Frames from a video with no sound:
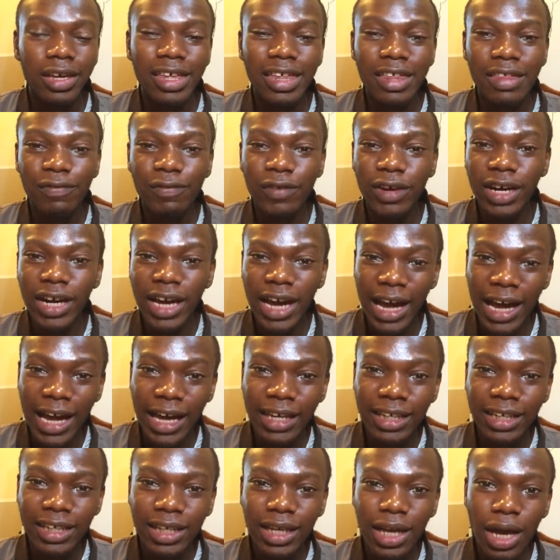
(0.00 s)
It's very
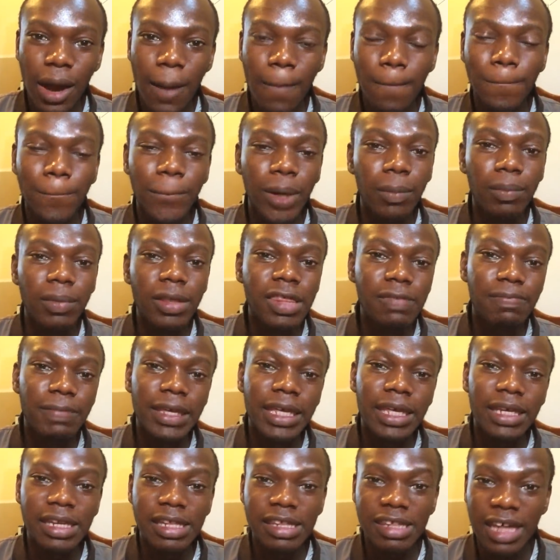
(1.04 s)
hard. Public
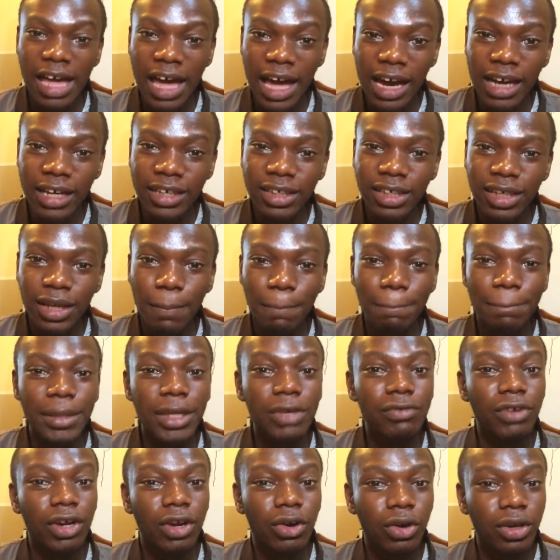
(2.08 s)
speaking is hard.
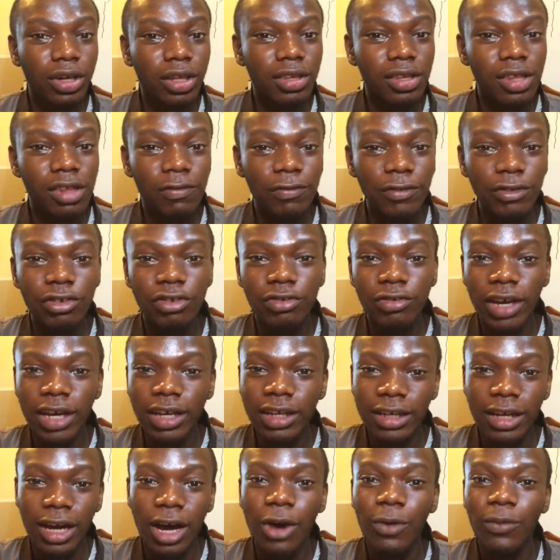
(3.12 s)
Me recording this video
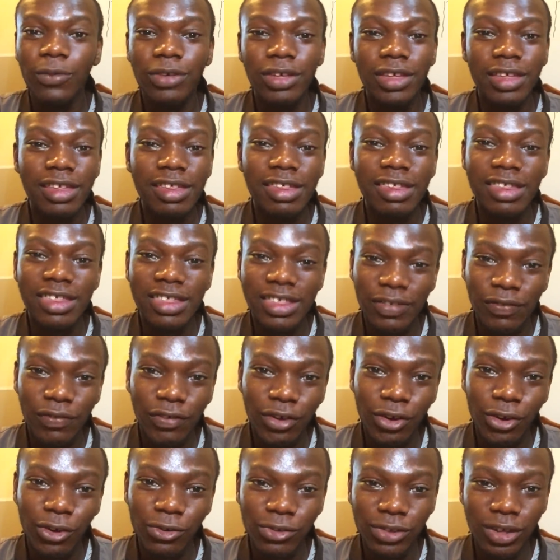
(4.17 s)
right now is
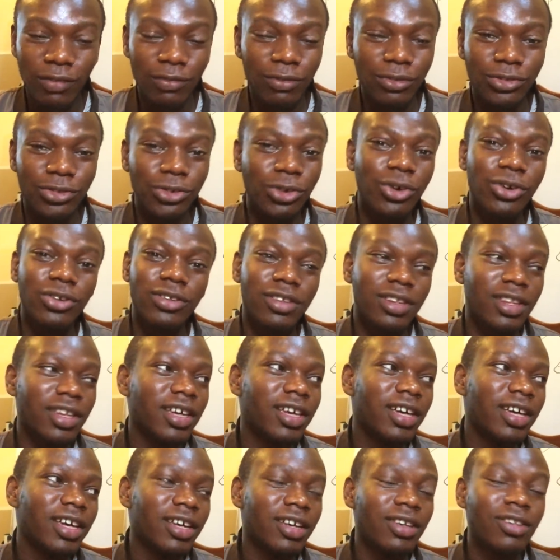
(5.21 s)
difficult. I've done
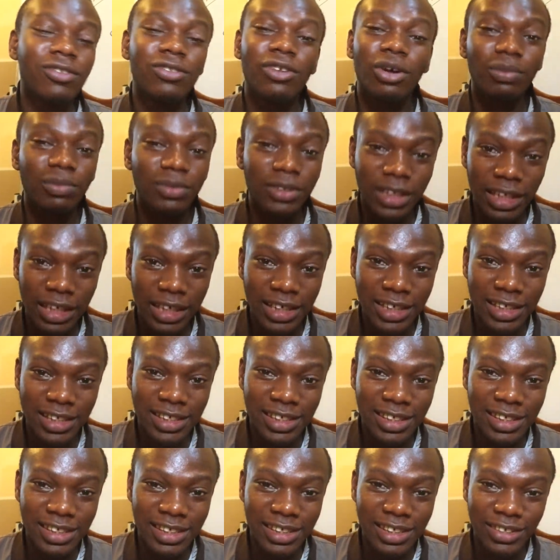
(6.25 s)
some
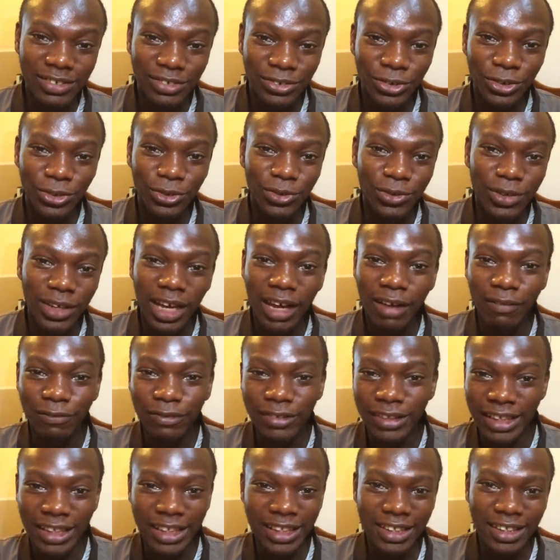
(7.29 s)
takes, you know, that
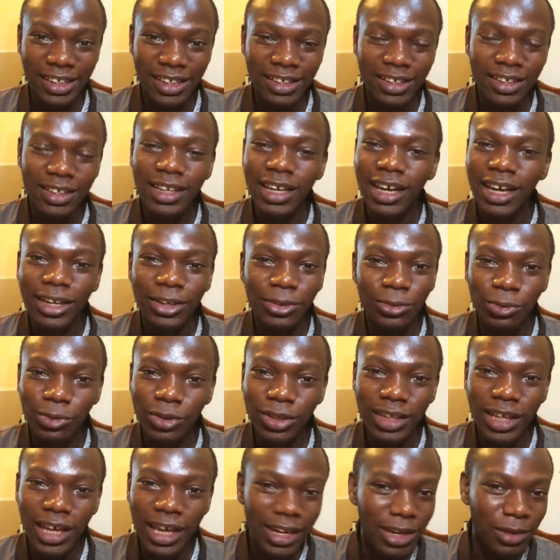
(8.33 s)
I've deleted. I don't
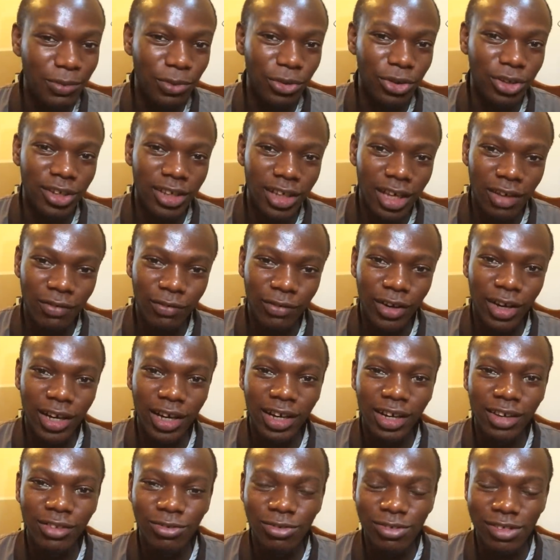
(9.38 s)
want anybody
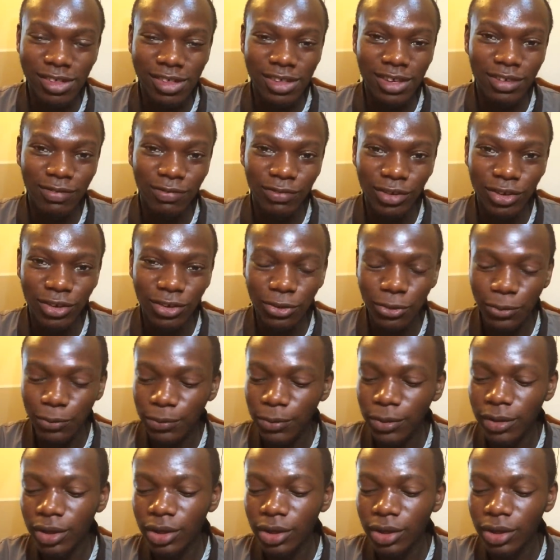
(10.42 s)
ever to see the video.